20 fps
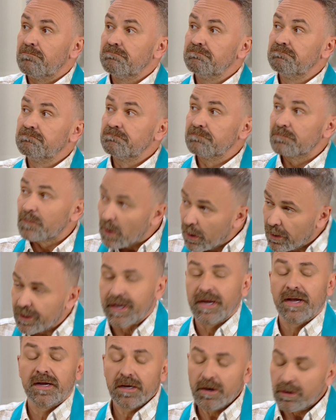Mm,
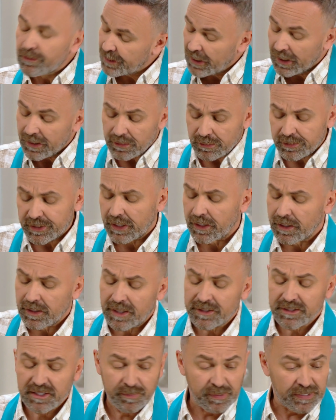okay, okay, okay,
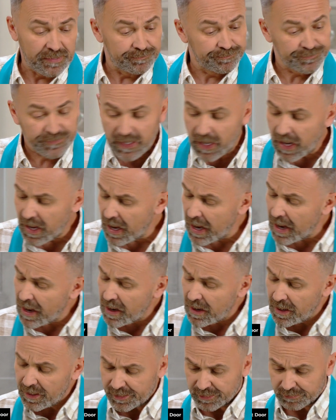let it be.
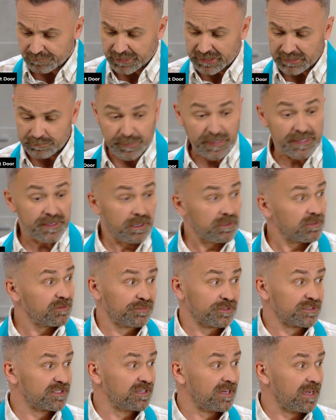I, I agree, but only
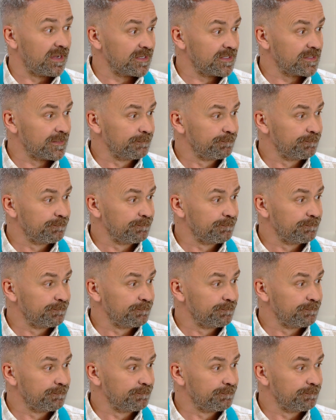for tonight.